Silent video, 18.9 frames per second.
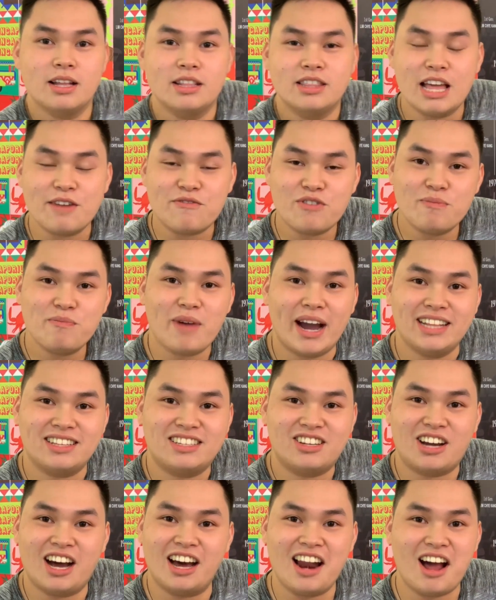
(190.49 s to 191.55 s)
Never mind,
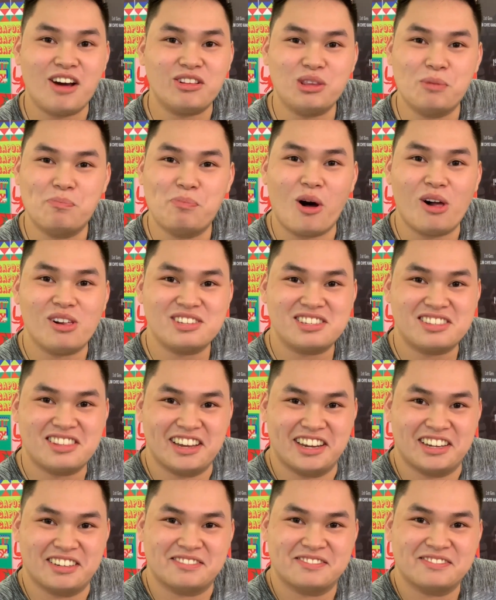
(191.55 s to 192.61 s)
cut out the balls thing.